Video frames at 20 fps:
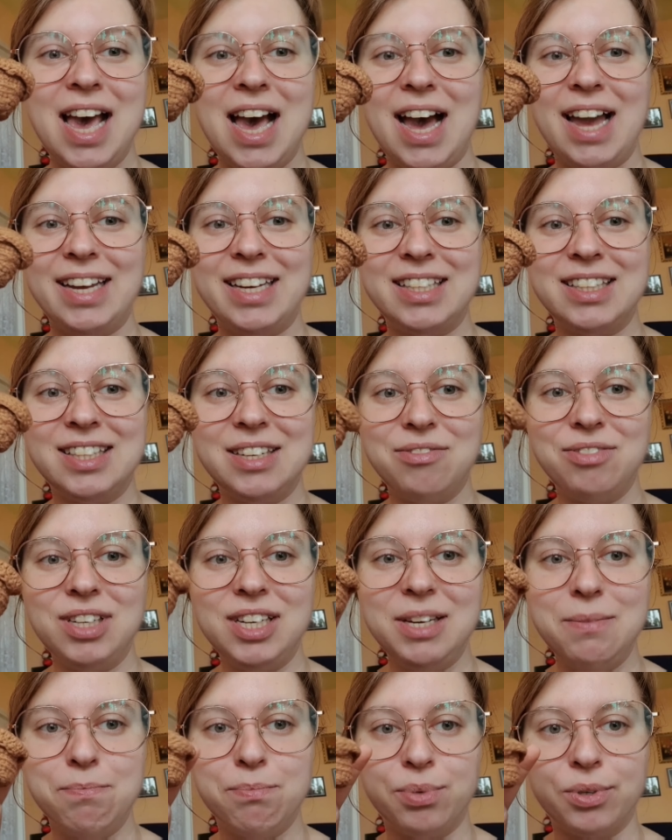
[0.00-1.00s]
I can
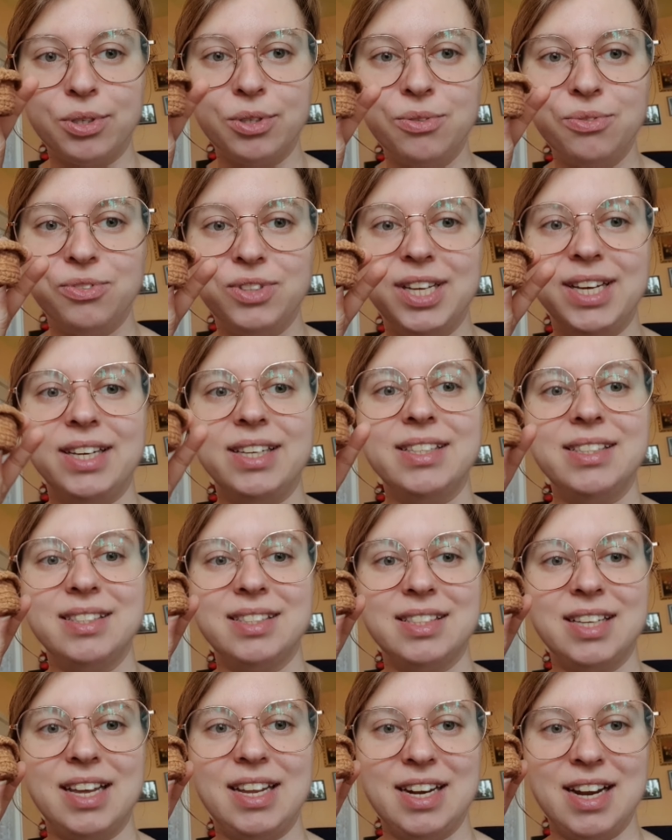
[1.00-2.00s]
definitely improve
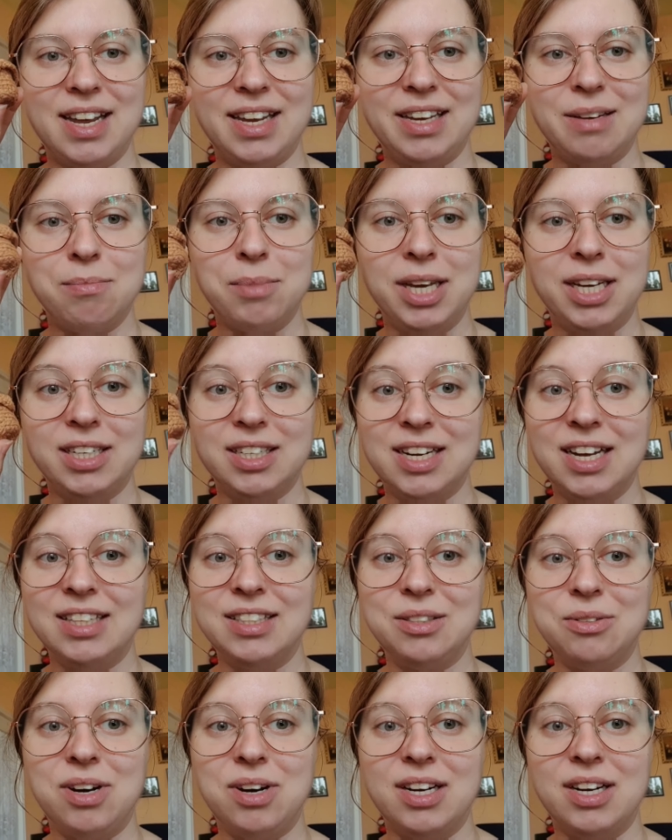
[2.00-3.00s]
this and I can make
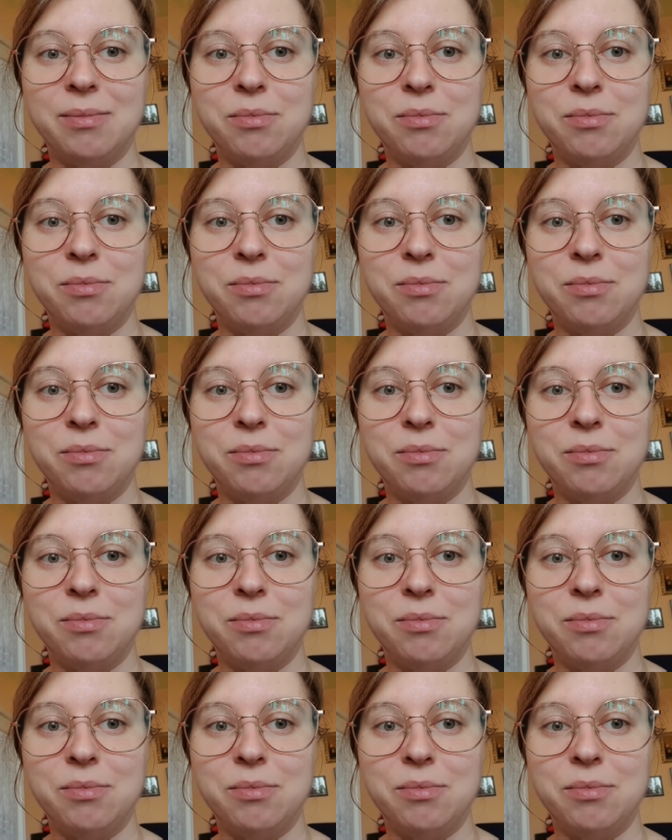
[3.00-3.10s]
another one.